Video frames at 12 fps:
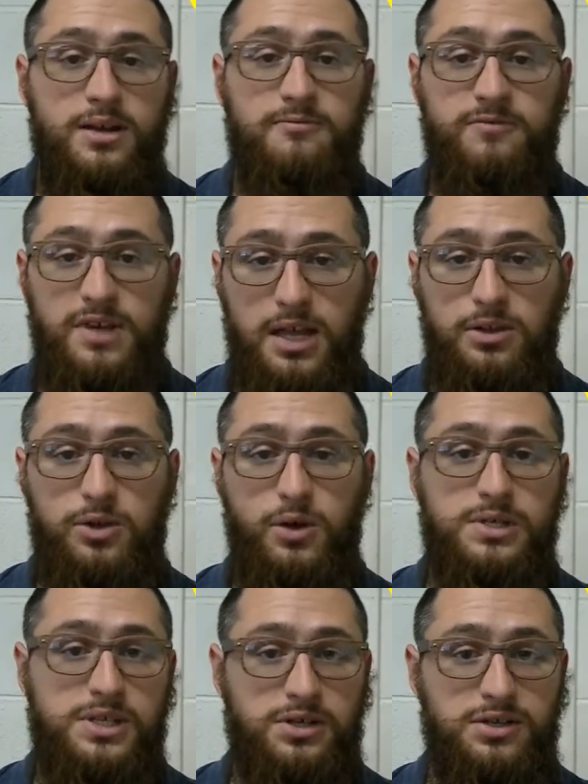And
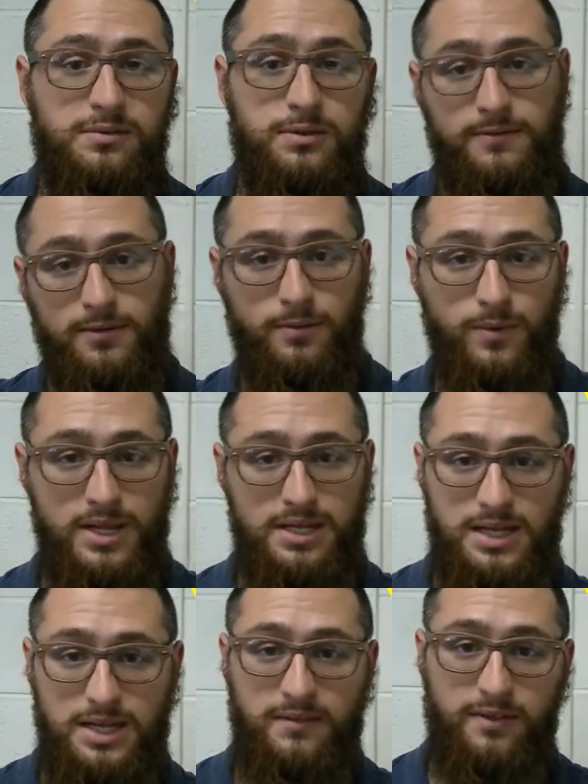viento is actually the word for
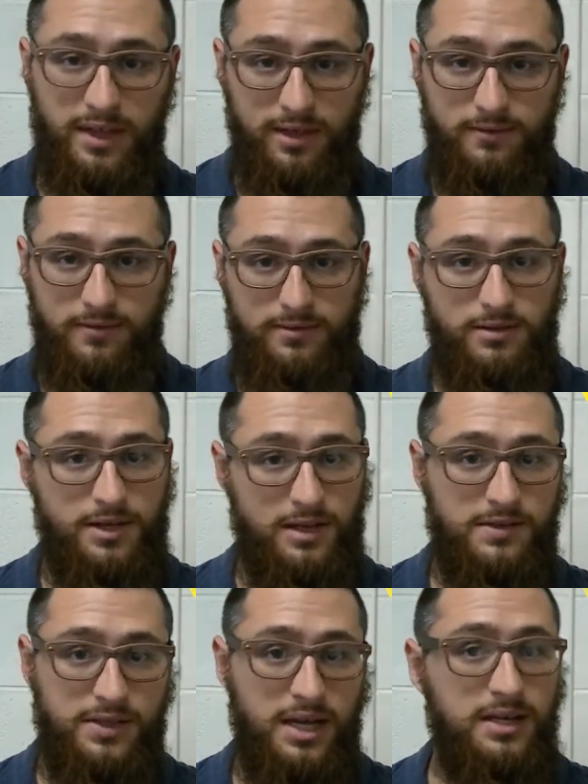windy. If you look
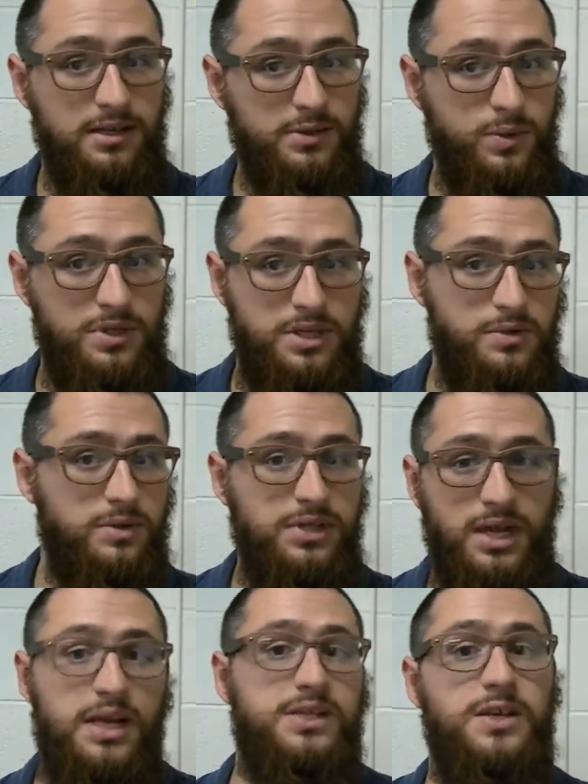outside and it's windy, you would
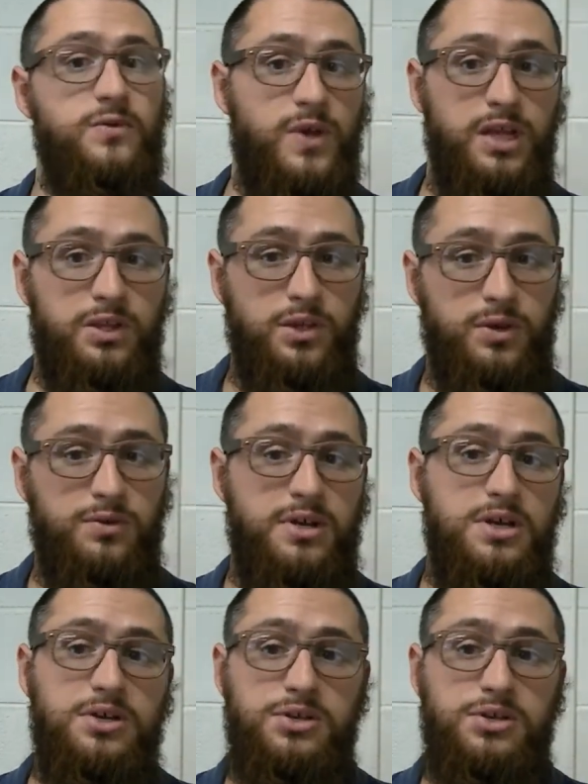say hace viento.